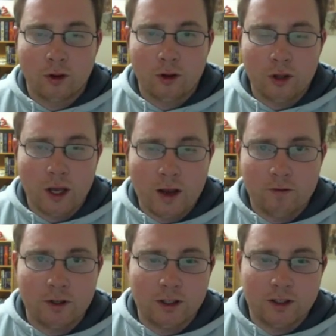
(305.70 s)
you
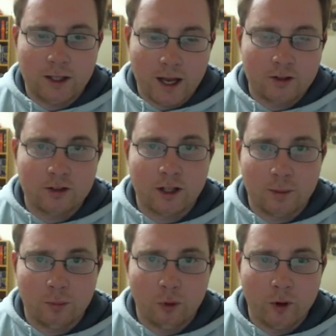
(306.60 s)
even get to
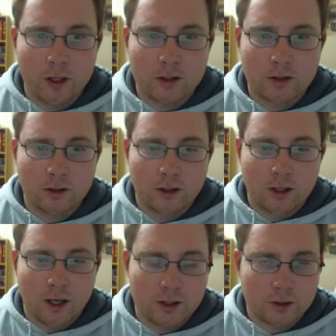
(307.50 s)
that point.
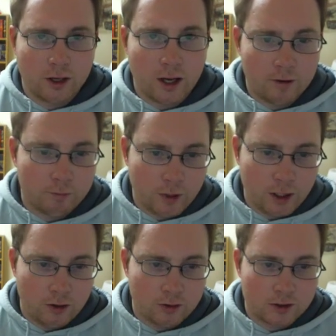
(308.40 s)
And so you have
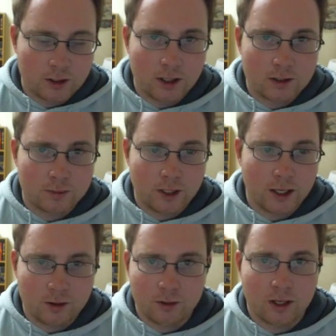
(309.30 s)
me who's sitting there being
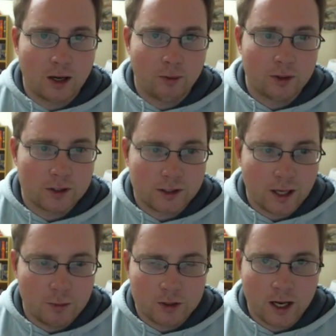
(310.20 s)
like, okay, I want this
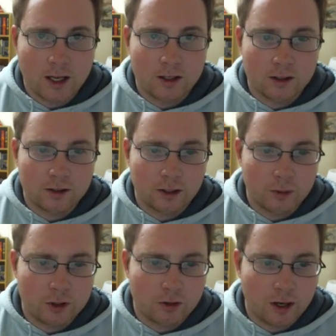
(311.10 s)
game to end, let me
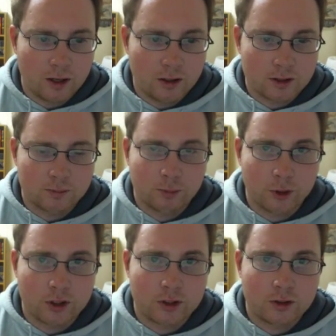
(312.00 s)
try and just
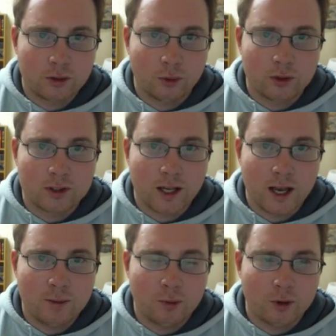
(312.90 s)
push towards the
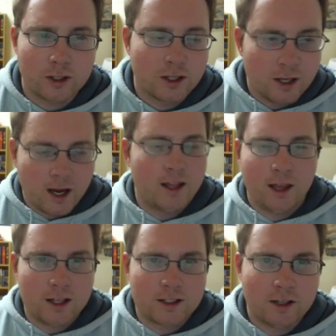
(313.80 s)
end point. And
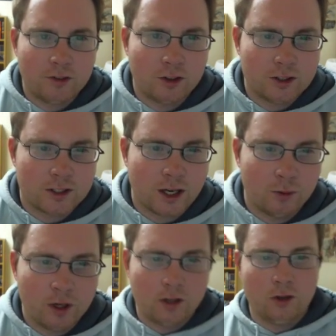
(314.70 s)
that's never a good sign.
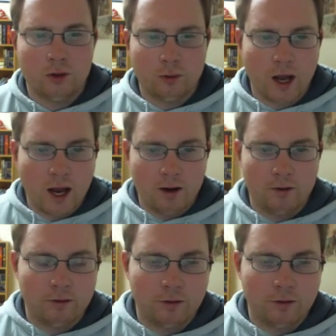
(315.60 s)
When you have